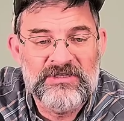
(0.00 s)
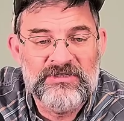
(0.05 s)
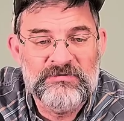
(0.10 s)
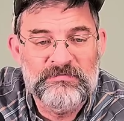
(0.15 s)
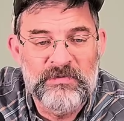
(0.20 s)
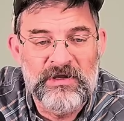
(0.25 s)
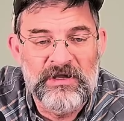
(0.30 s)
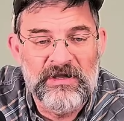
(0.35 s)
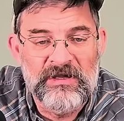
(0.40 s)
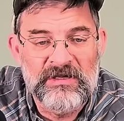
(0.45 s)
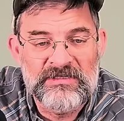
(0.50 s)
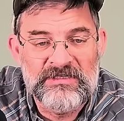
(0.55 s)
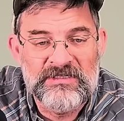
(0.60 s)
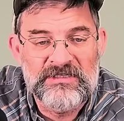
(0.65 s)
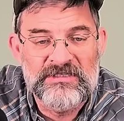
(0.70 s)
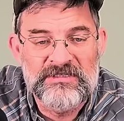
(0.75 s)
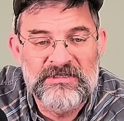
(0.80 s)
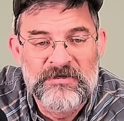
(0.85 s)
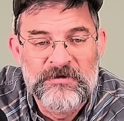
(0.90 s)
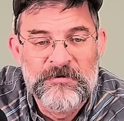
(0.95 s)

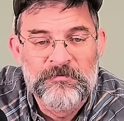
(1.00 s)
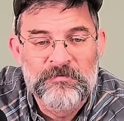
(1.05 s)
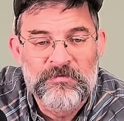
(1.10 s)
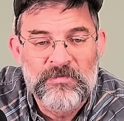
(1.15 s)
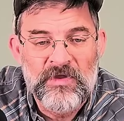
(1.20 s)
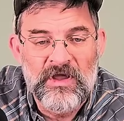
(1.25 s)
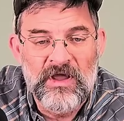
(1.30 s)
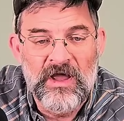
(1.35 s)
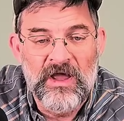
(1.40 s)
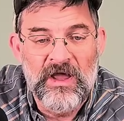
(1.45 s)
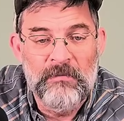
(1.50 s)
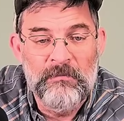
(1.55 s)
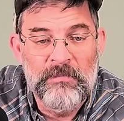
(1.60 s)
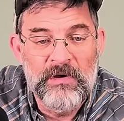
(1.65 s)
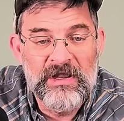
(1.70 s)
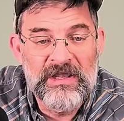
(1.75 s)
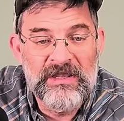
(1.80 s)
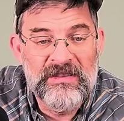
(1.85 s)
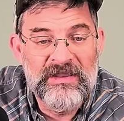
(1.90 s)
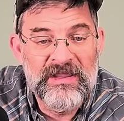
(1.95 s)
experiences.
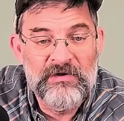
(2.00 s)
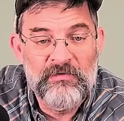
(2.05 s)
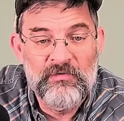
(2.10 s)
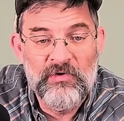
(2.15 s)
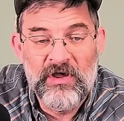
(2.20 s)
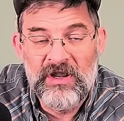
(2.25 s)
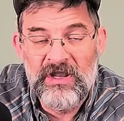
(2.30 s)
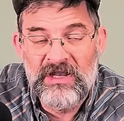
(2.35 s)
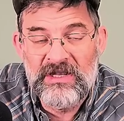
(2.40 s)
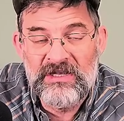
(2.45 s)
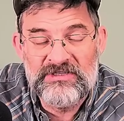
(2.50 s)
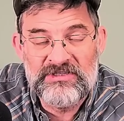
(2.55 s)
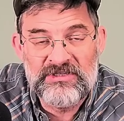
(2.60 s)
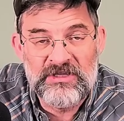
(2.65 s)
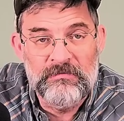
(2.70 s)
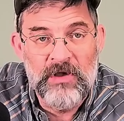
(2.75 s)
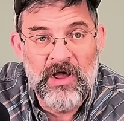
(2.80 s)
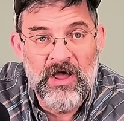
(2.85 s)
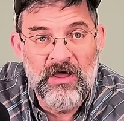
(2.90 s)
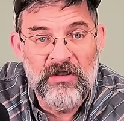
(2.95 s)
But he did run into
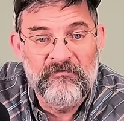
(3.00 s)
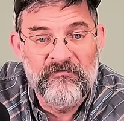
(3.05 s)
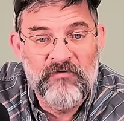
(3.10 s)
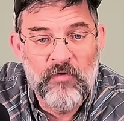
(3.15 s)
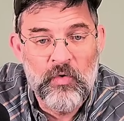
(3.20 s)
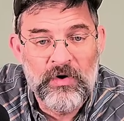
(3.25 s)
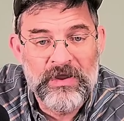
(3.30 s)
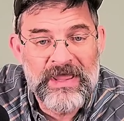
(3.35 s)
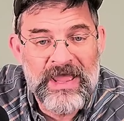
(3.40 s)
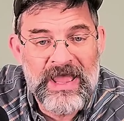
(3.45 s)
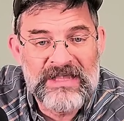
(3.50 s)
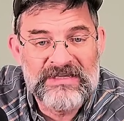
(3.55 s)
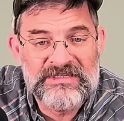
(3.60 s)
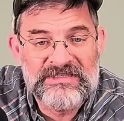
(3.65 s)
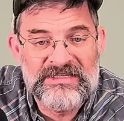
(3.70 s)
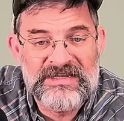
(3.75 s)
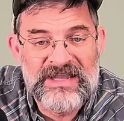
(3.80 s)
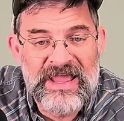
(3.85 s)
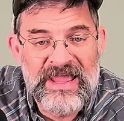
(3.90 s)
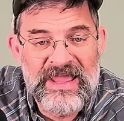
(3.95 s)
some
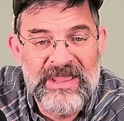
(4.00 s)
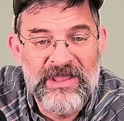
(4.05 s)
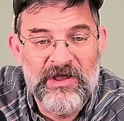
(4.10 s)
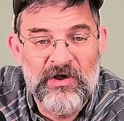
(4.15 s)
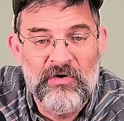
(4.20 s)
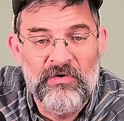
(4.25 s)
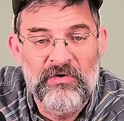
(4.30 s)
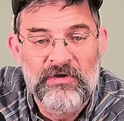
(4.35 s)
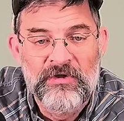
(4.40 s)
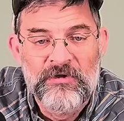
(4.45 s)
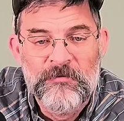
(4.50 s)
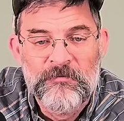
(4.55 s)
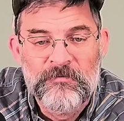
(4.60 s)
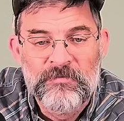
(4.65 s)
unforecasted hail,